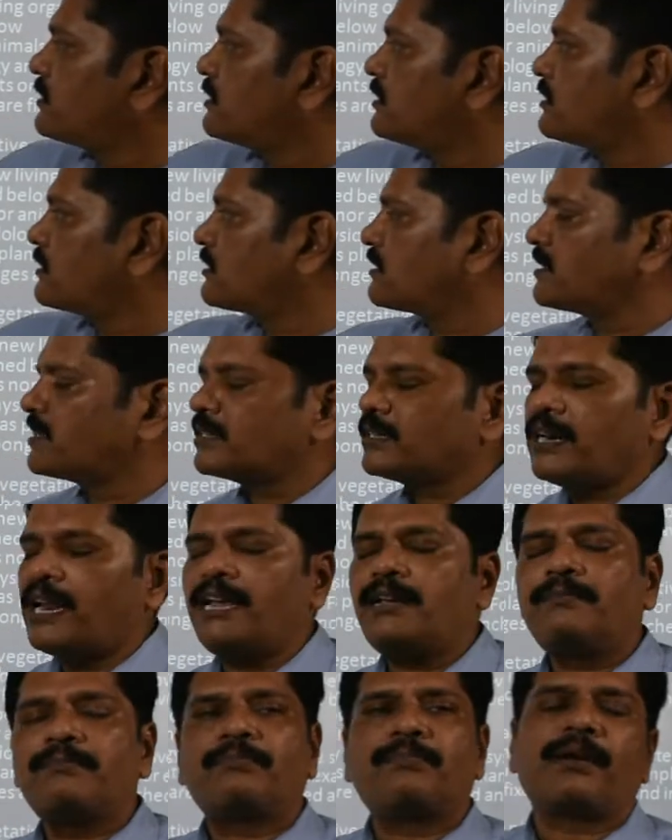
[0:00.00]
structures
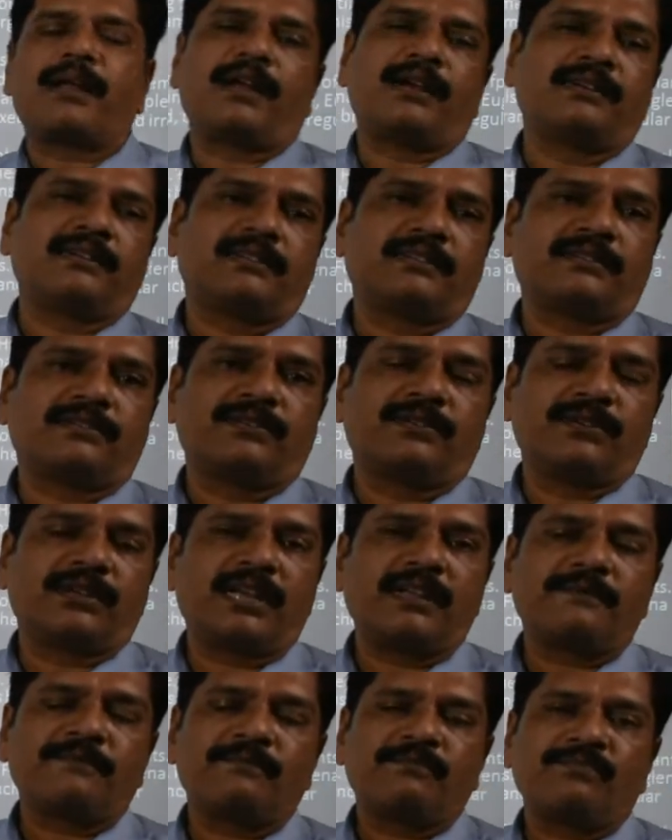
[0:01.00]
like plants.
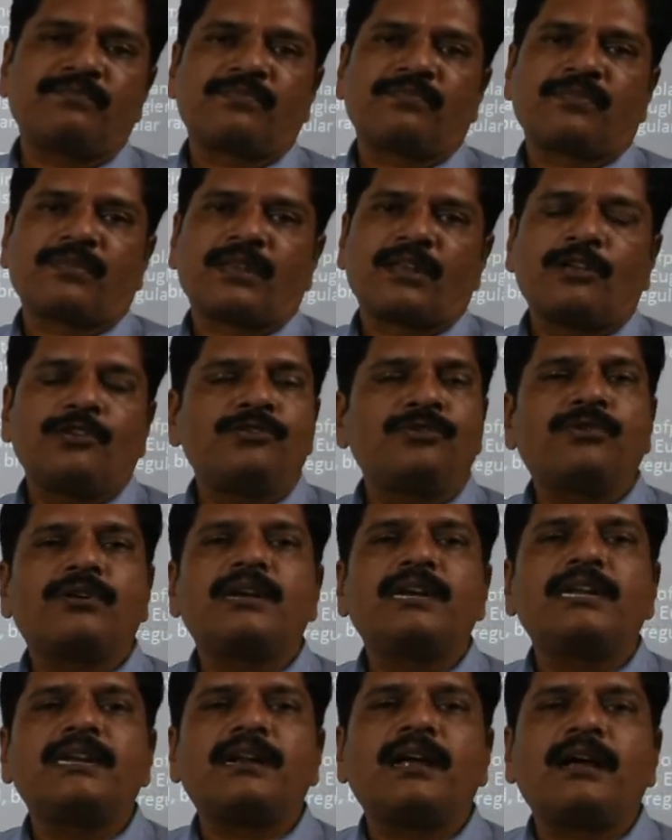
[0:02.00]
Okay,
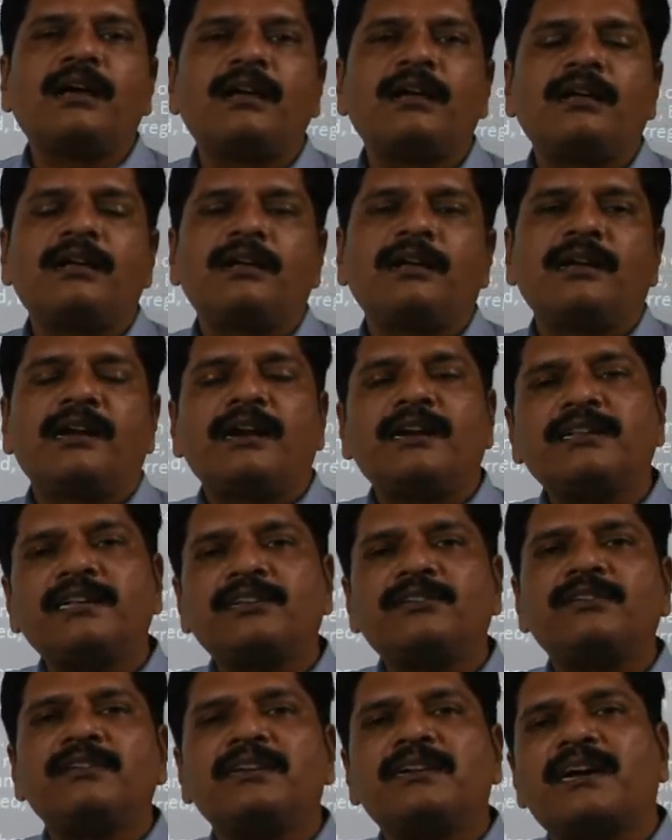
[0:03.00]
euglena, it is
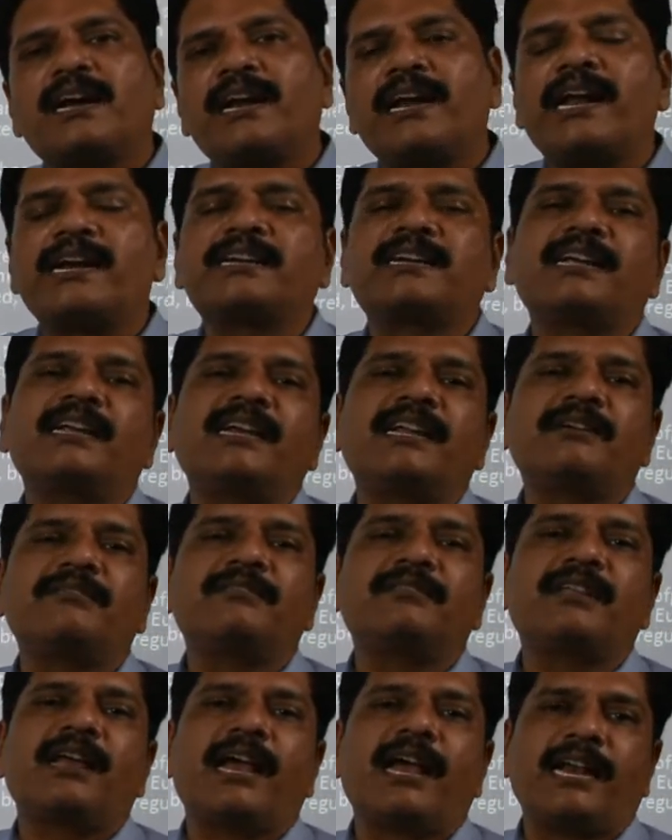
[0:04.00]
actually a connecting link
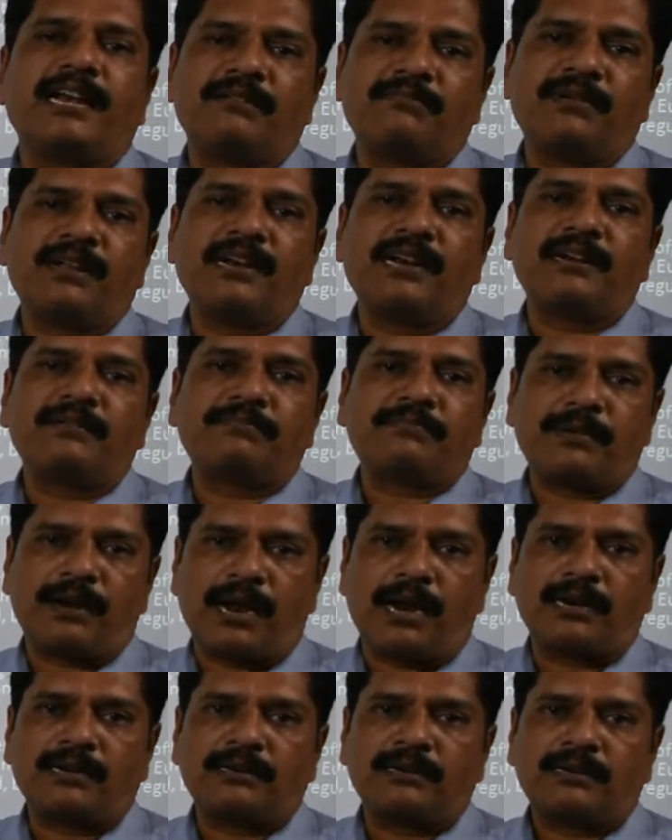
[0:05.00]
between the animal and
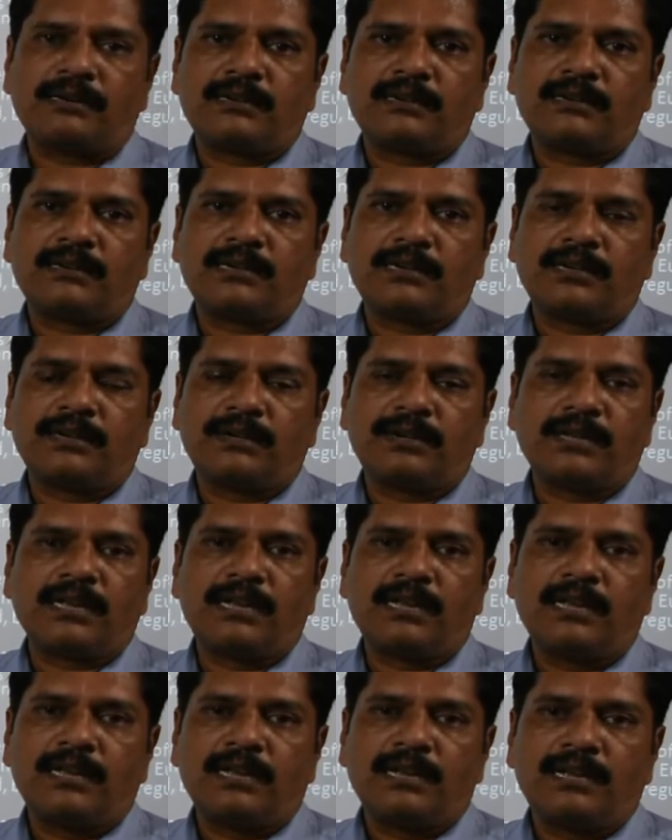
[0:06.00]
plant.
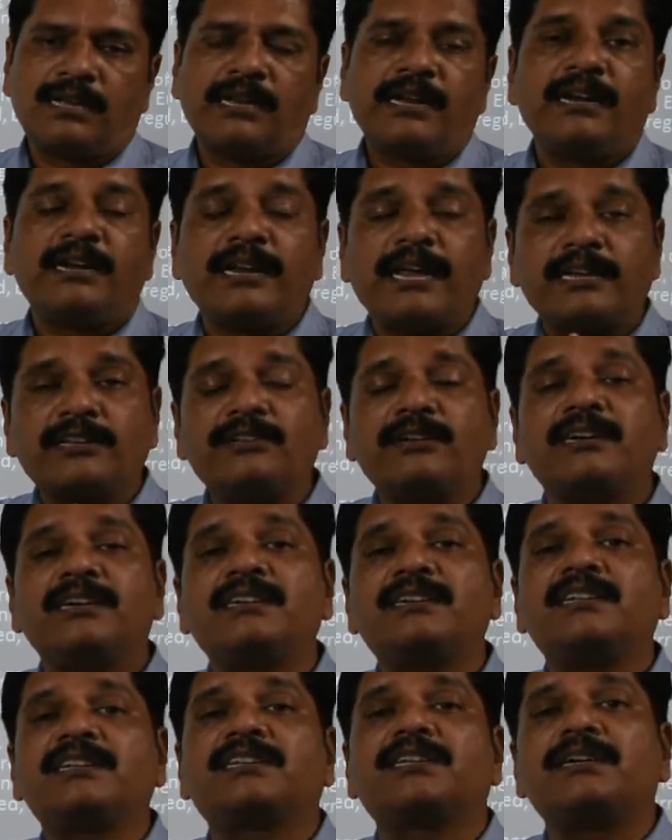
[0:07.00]
Okay, it
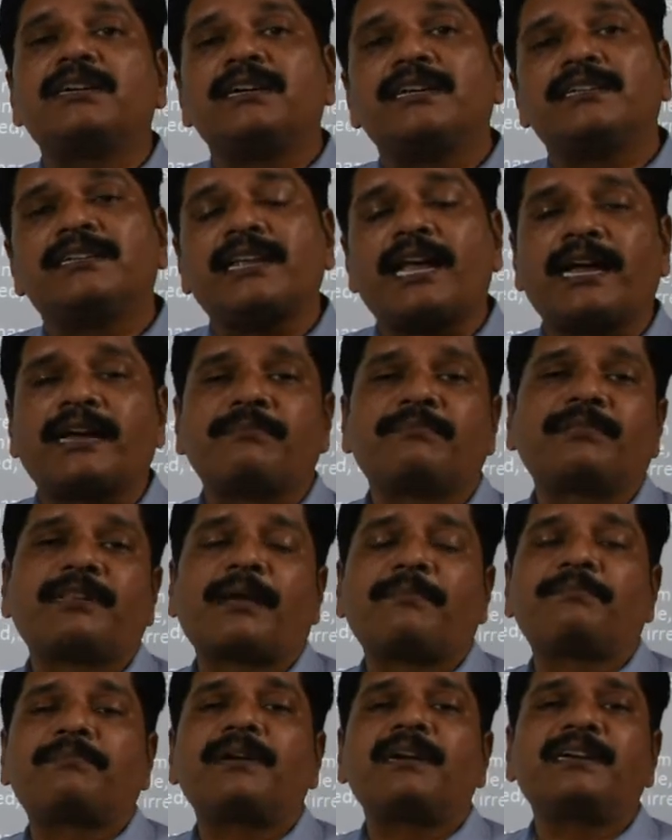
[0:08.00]
actually deserves a
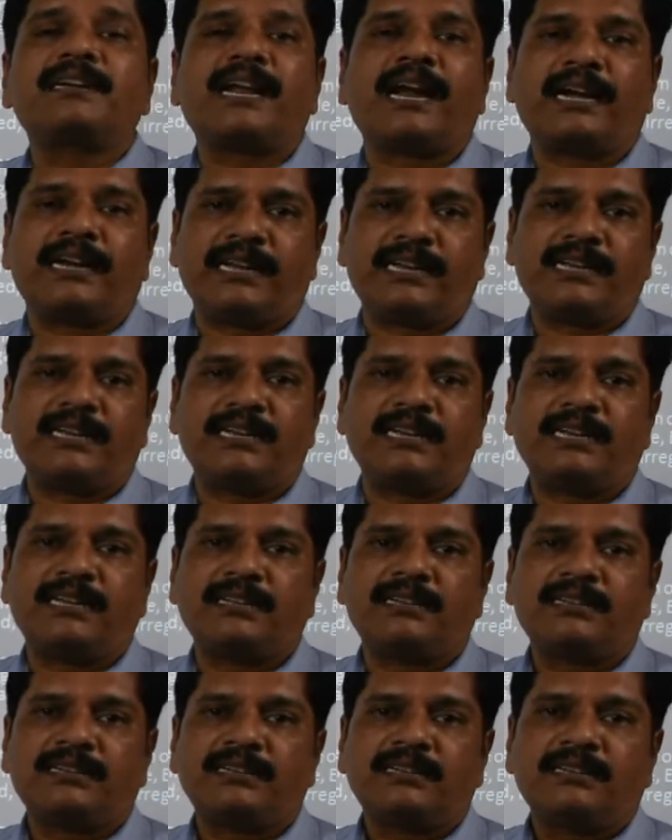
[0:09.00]
separate
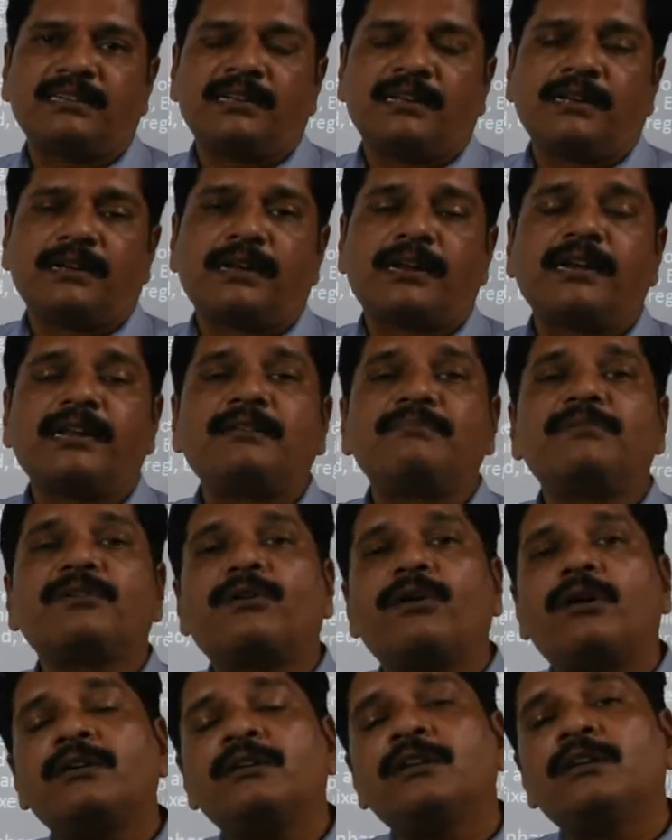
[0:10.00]
category, clear,
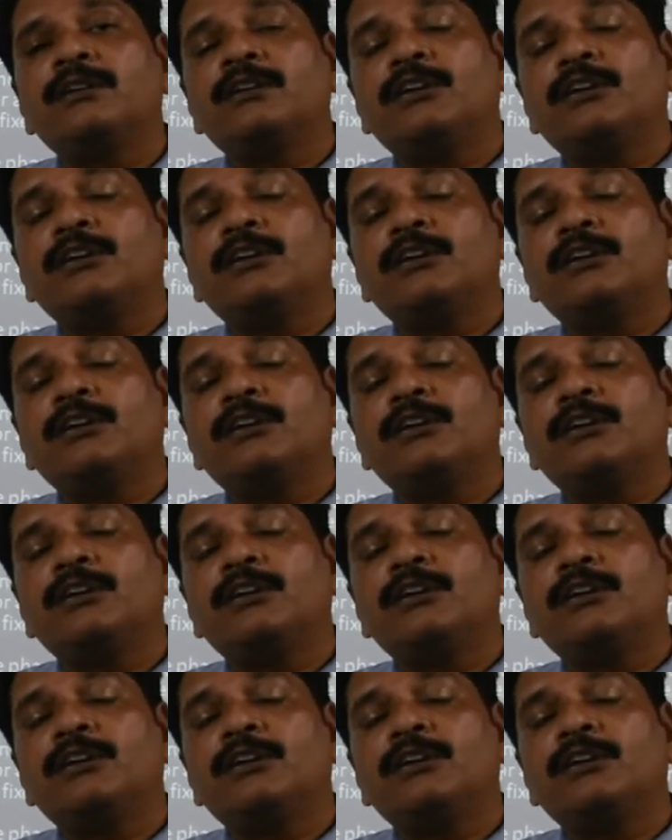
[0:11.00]
because